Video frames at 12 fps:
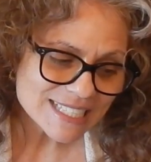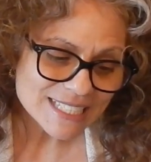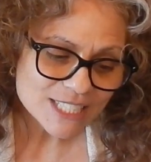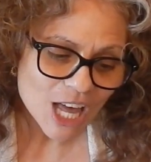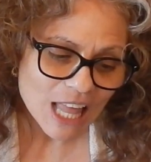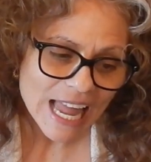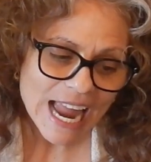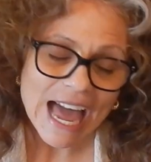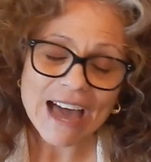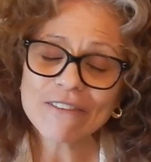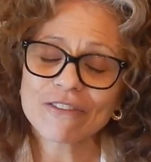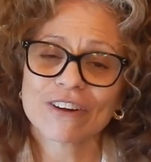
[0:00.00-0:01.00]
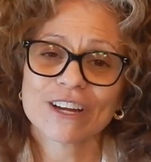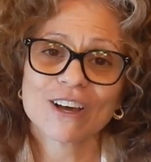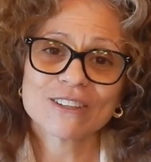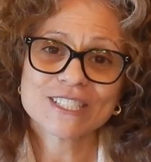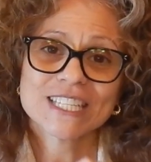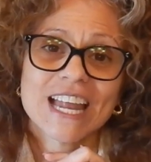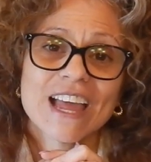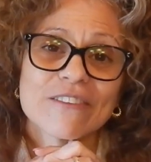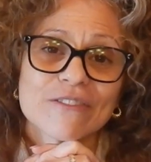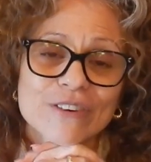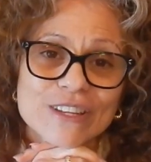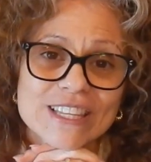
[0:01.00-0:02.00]
that's all I have for y'all
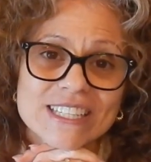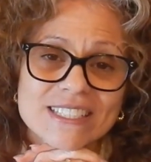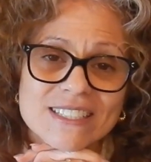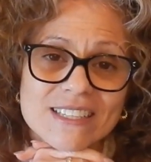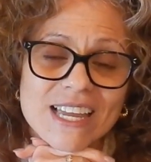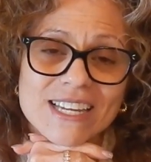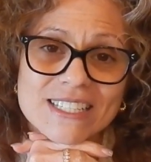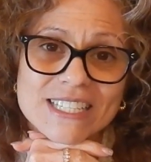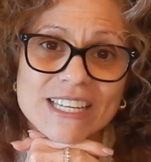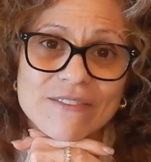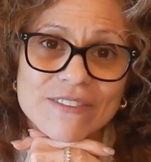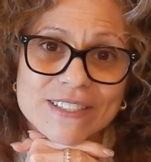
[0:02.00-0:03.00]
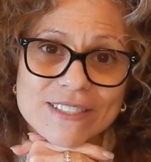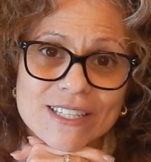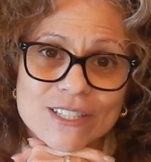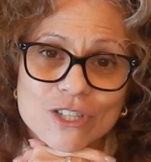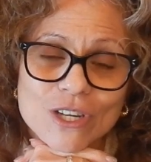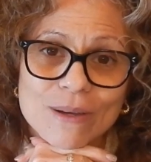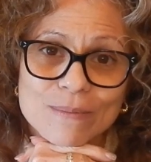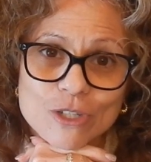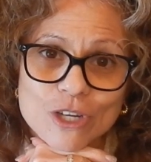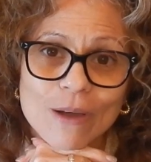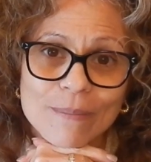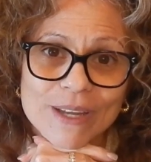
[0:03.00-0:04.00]
today for this antique vintage
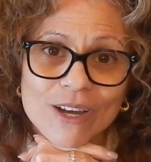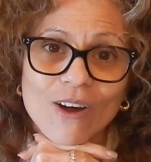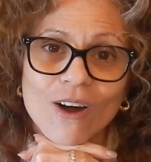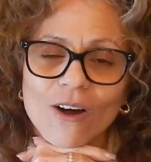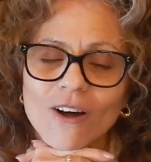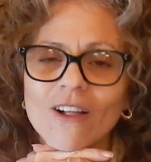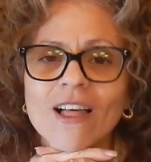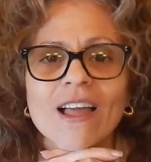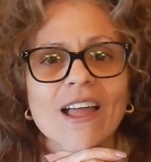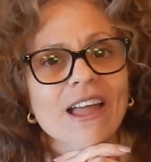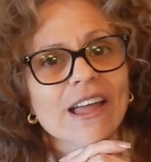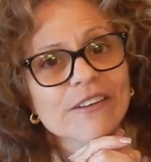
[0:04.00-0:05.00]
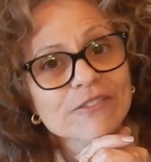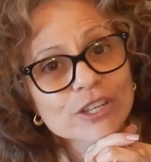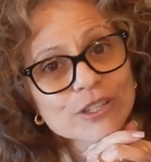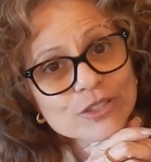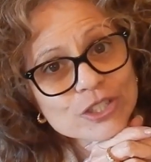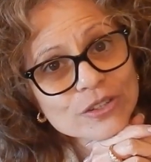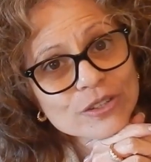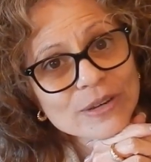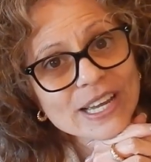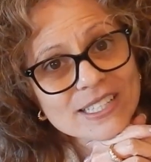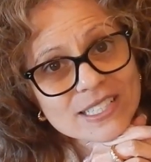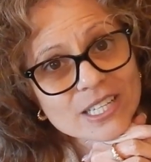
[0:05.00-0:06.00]
shopping haul. If you do
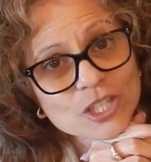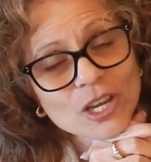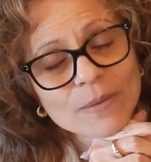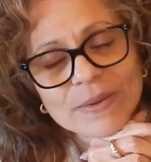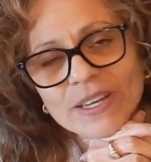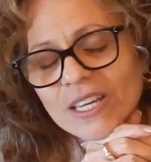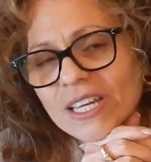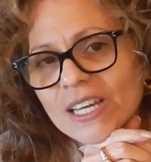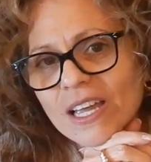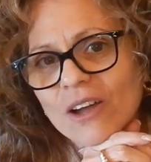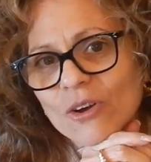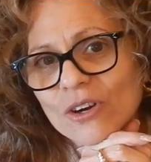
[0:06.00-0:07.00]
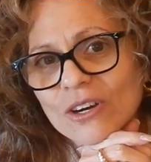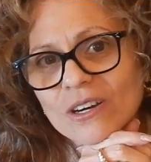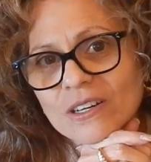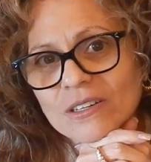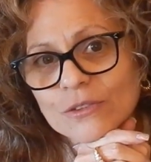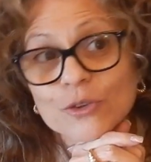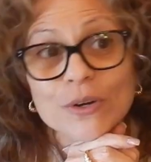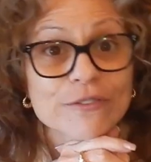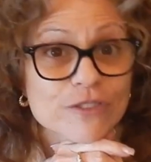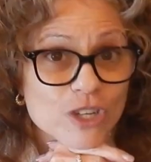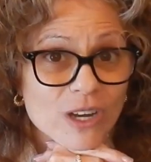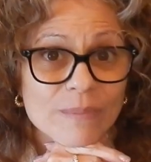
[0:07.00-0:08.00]
antique shopping or
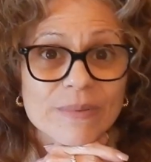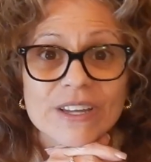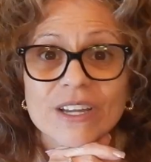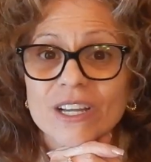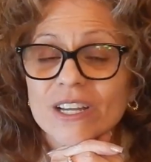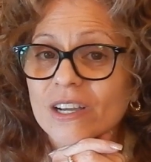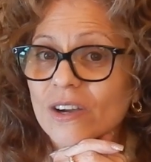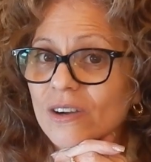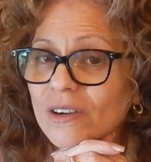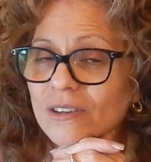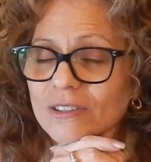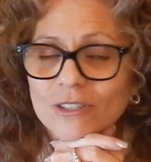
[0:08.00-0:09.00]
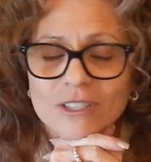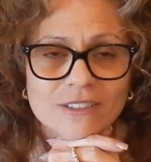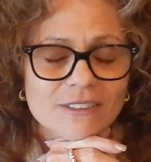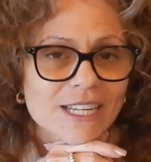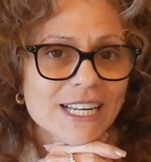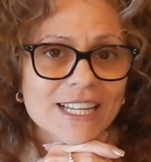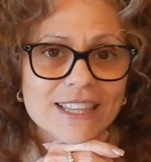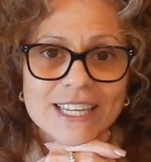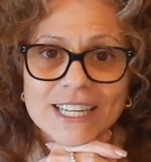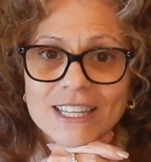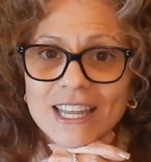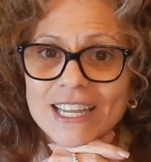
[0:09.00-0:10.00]
thrift shopping or
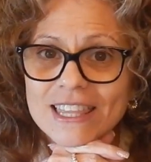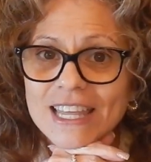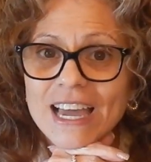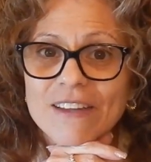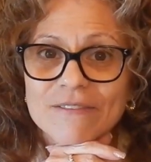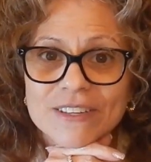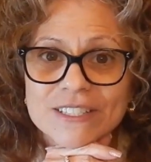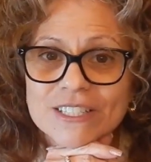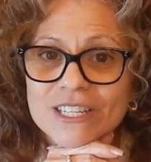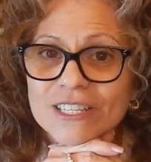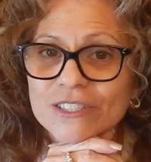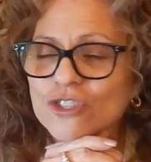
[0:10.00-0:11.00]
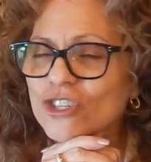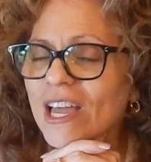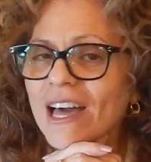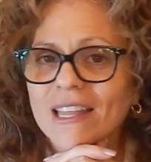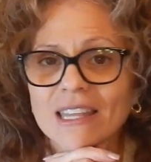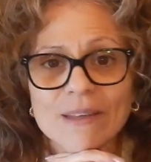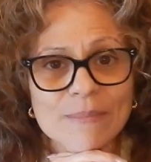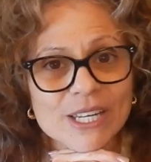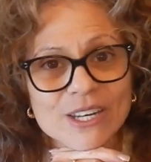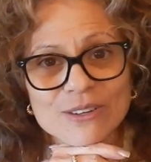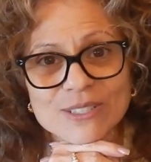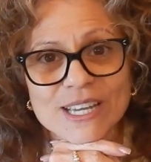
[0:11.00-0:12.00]
anything like that vintage, let me
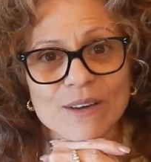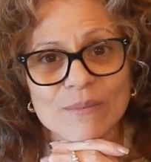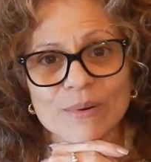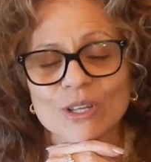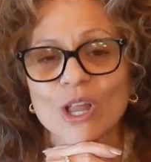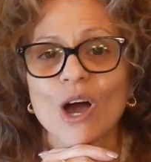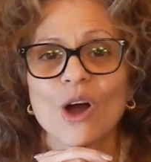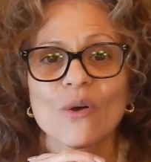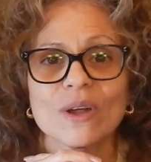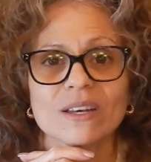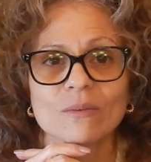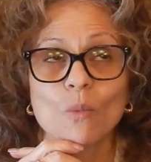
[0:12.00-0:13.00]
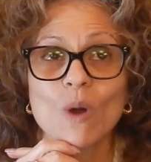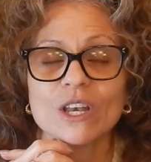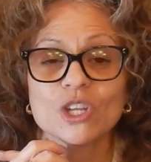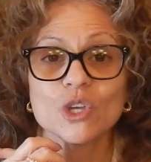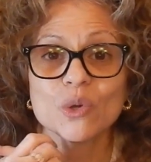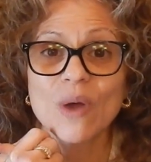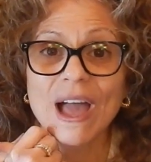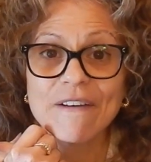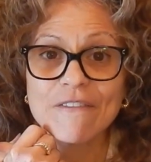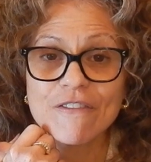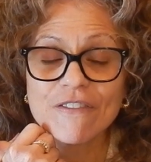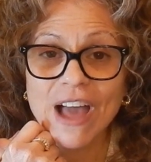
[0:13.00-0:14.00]
know down below and what you
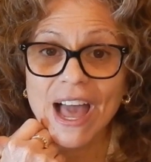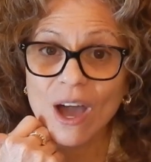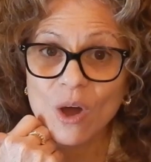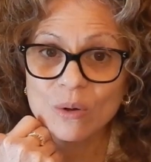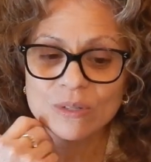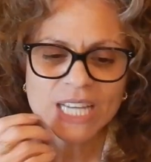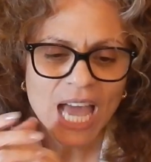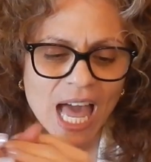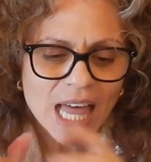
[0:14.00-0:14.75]
have found.